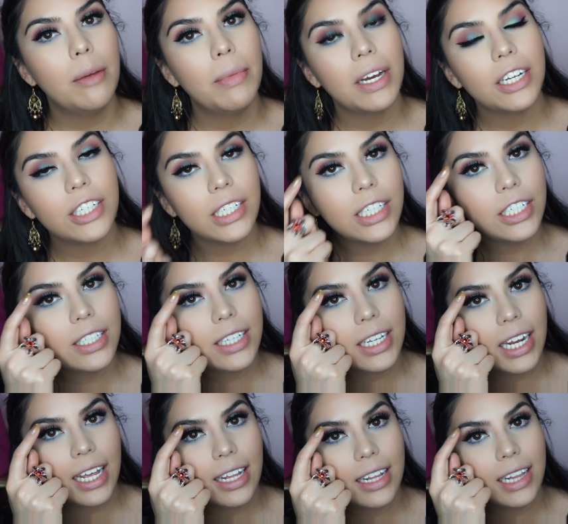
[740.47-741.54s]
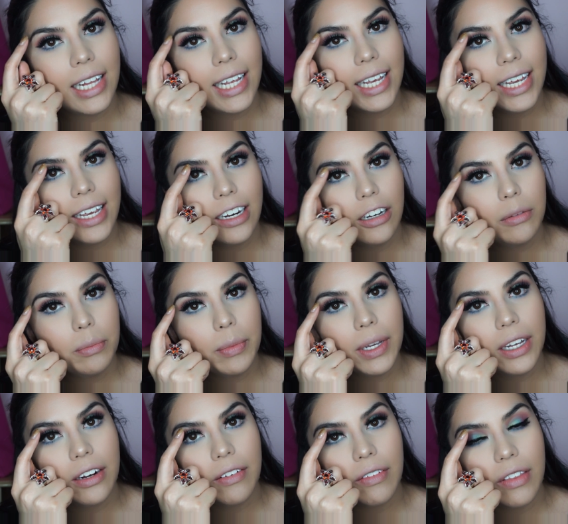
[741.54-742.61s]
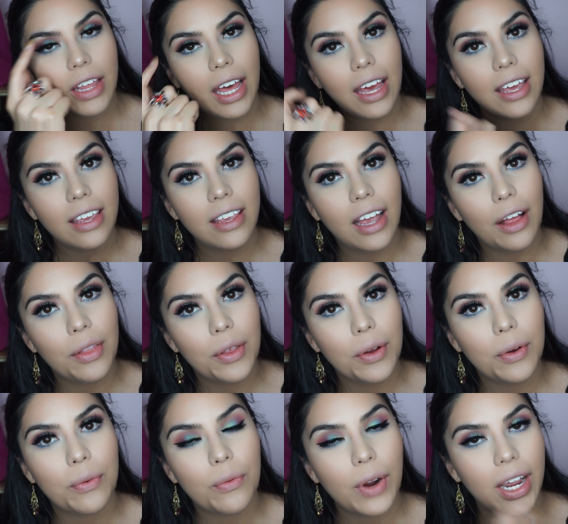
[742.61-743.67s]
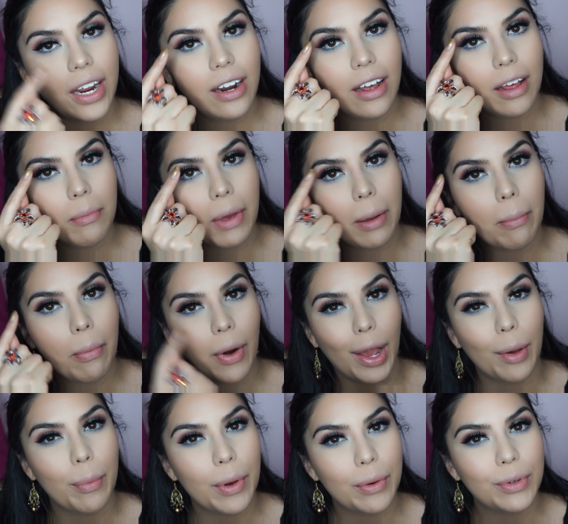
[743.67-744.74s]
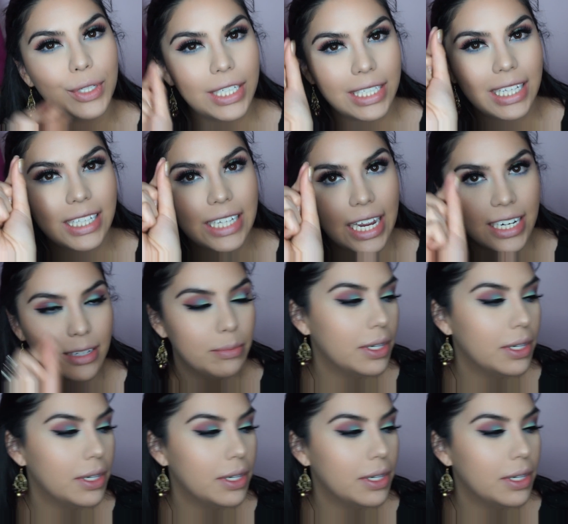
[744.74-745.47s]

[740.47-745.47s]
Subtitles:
I'm actually just going to add a little bit of that yellow right on my brow bone, just a tiny